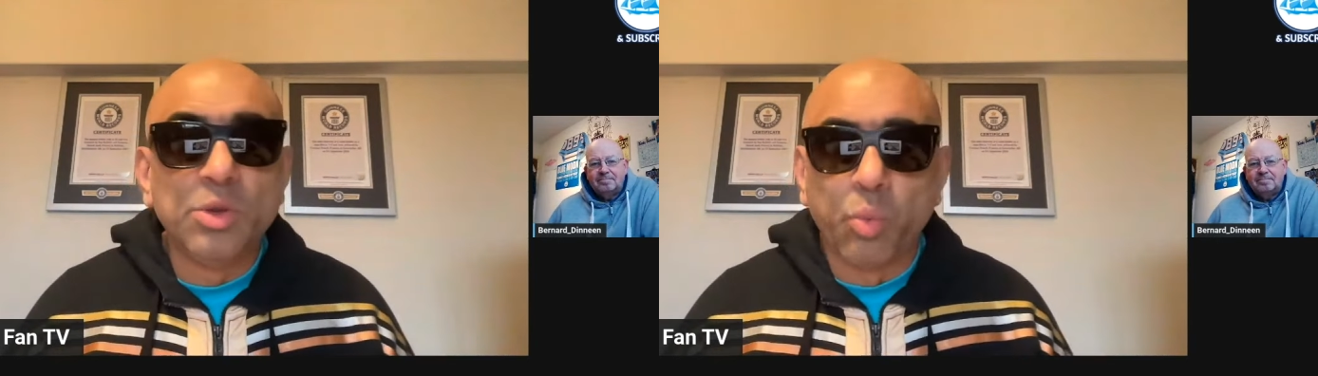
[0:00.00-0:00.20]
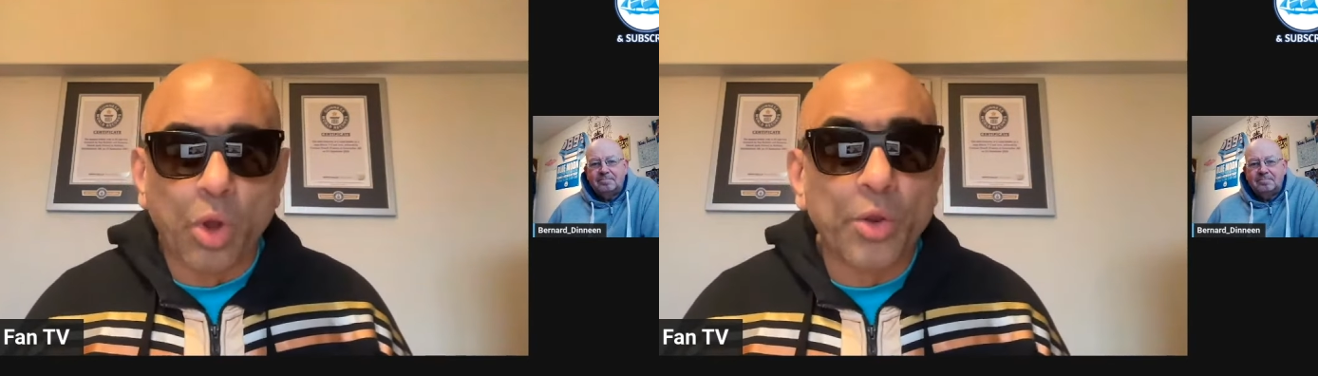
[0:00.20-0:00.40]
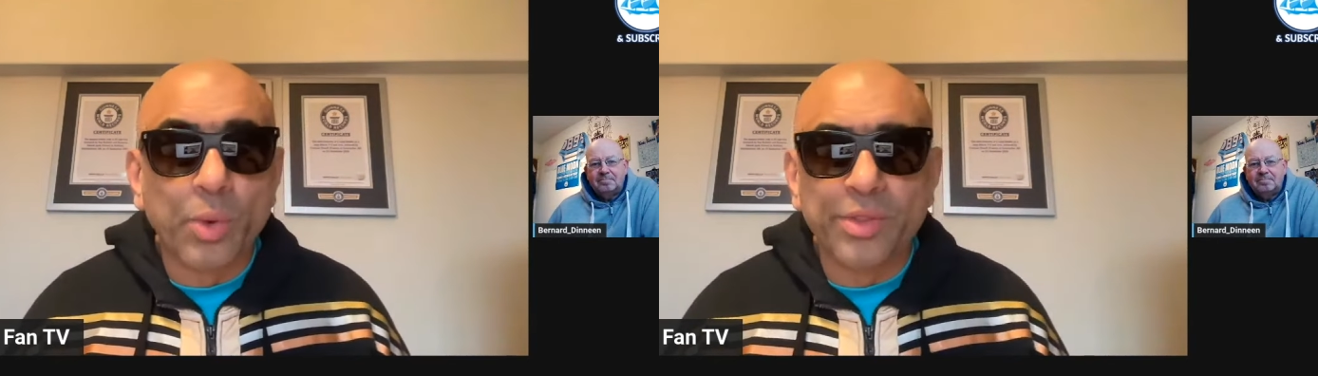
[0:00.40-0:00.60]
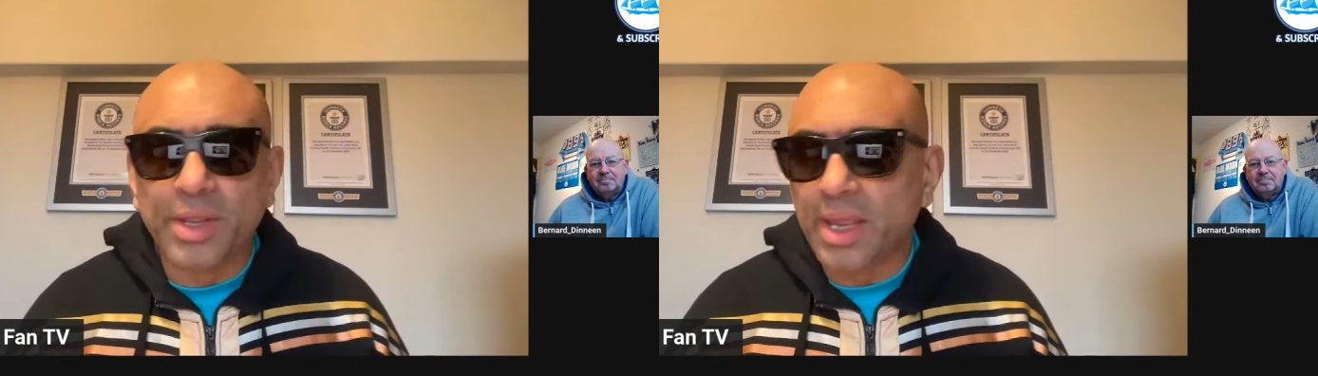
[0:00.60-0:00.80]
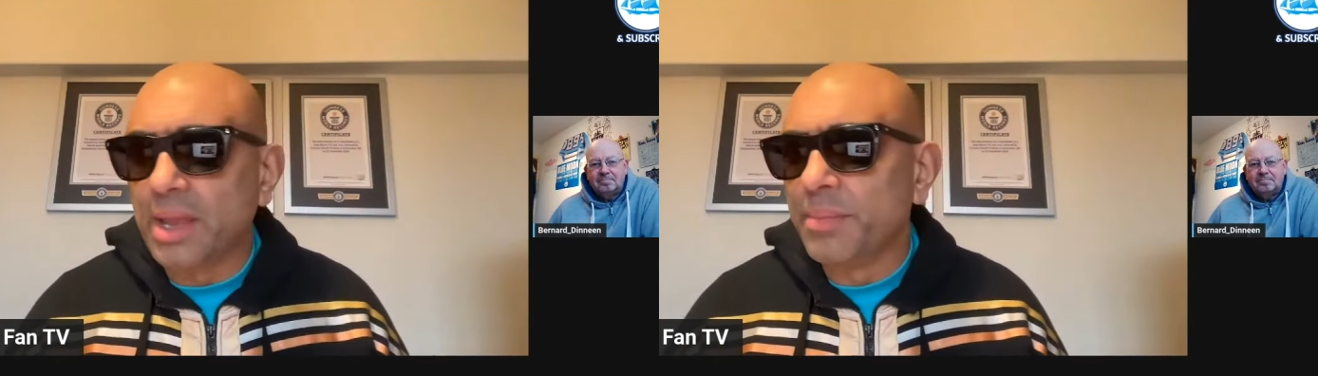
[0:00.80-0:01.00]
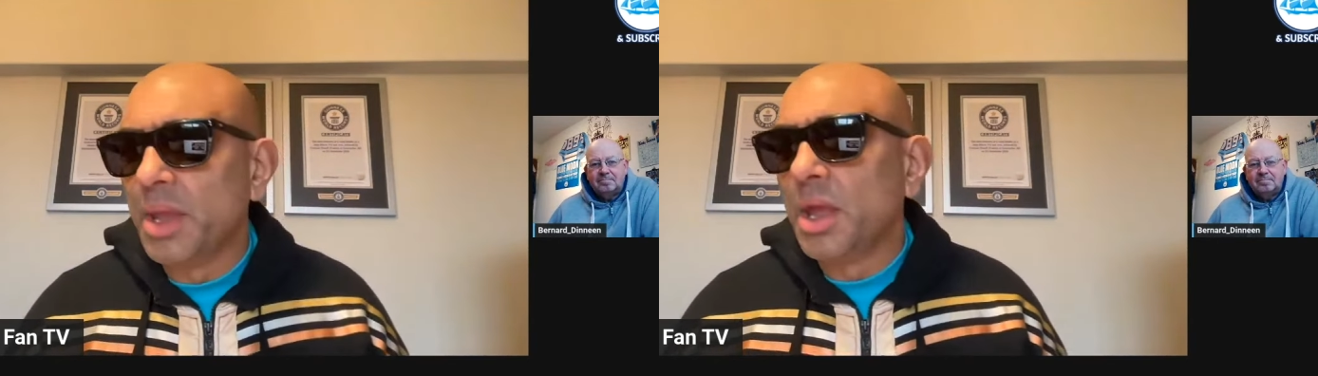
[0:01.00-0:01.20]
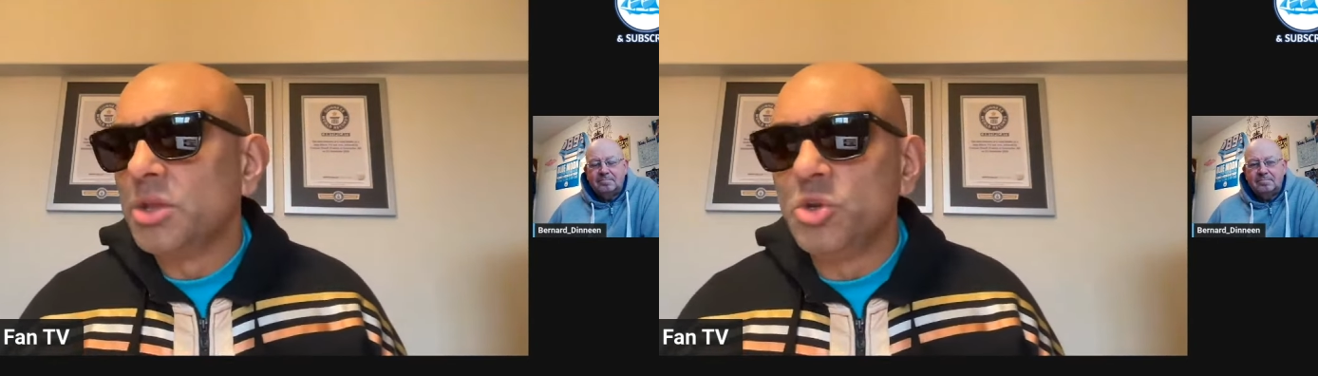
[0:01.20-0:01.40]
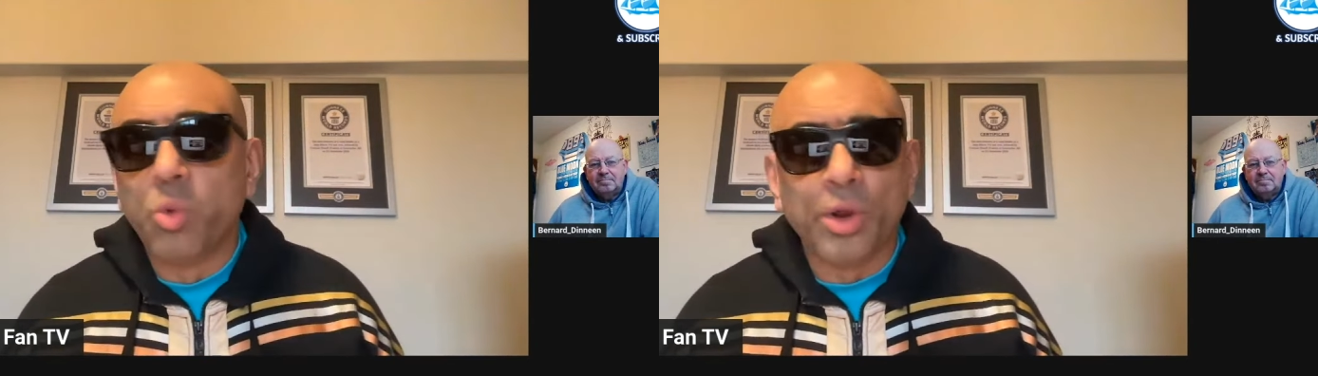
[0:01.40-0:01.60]
Speaker 1: You want to win the game.
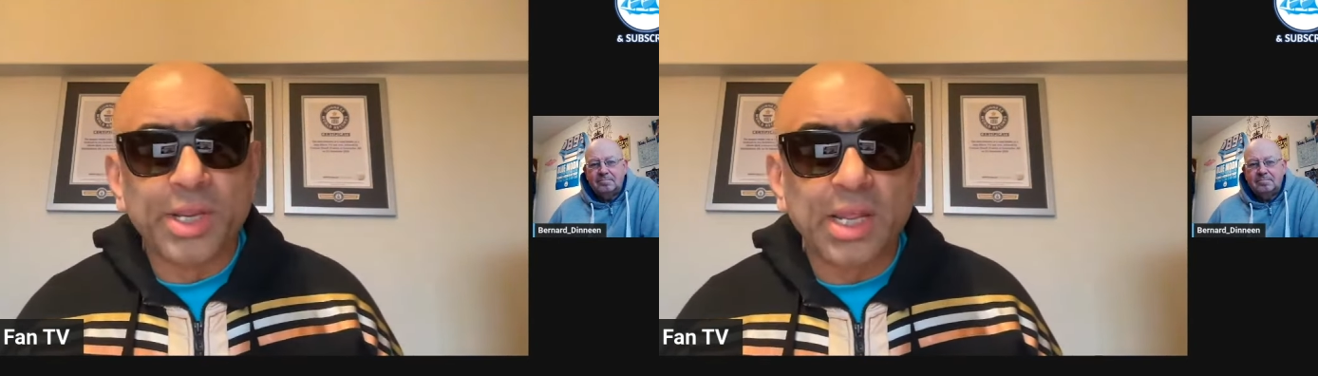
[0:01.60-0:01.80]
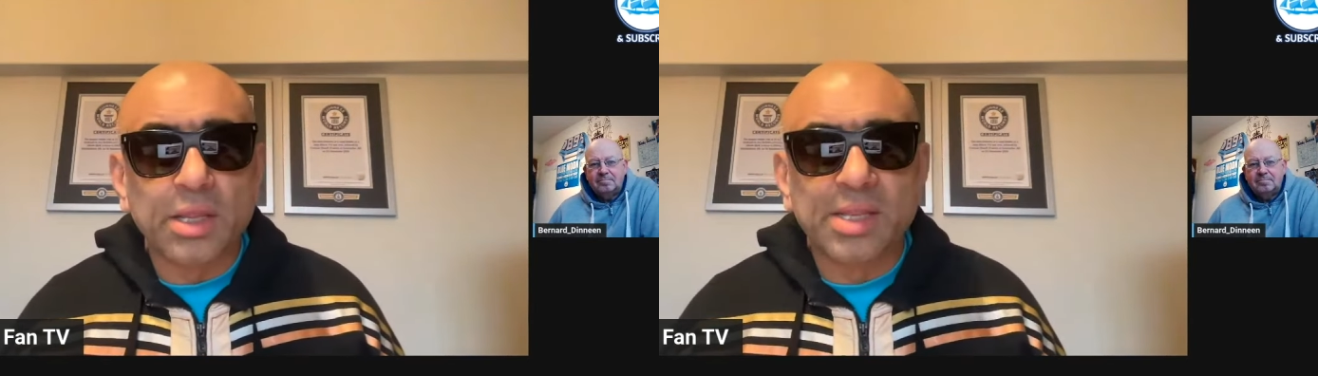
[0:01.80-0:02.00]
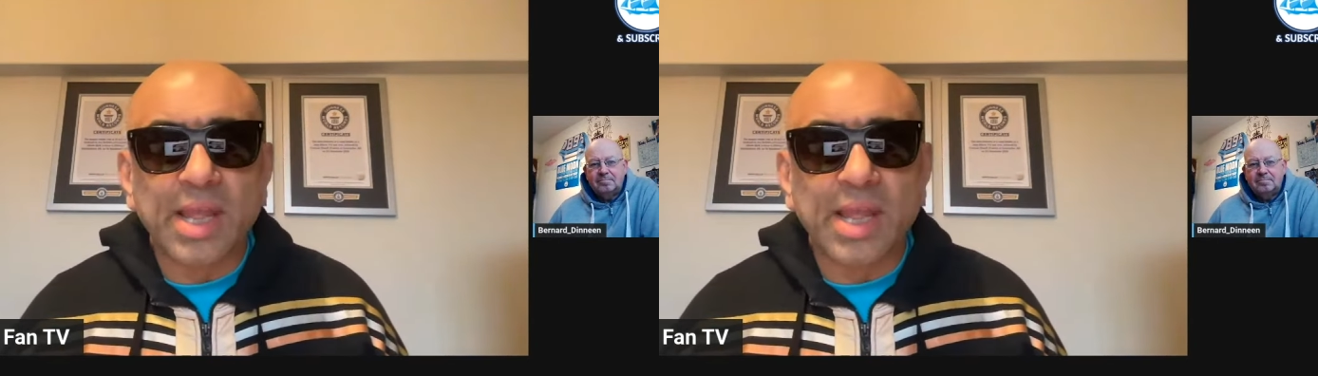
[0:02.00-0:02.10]
You want to keep,